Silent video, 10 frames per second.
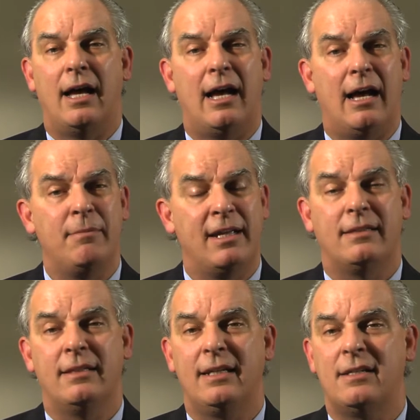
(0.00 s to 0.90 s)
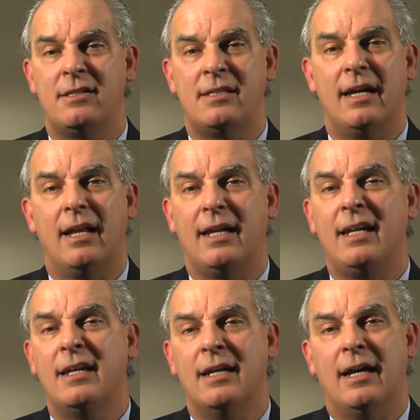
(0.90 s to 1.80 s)
I'm Anthony
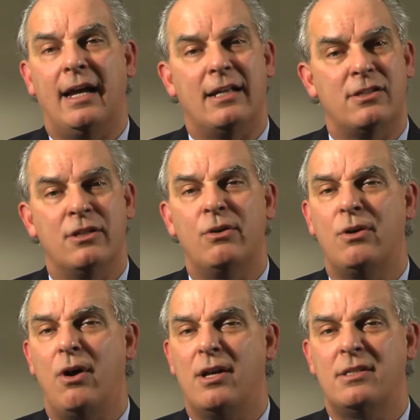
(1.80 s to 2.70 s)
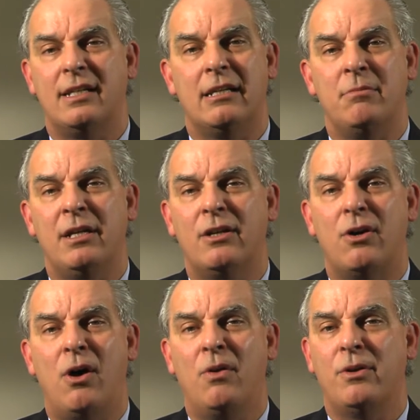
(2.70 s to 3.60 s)
Castelli. It's no cost to give me a
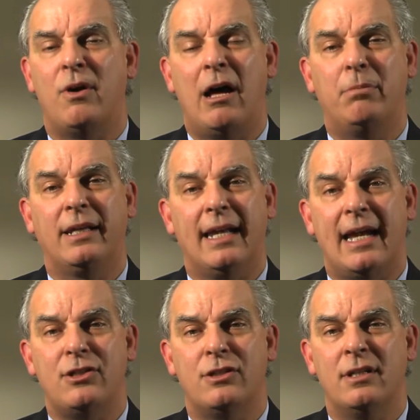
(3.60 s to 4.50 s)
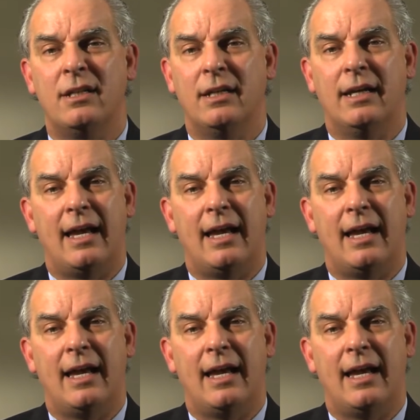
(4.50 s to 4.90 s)
call, no obligation.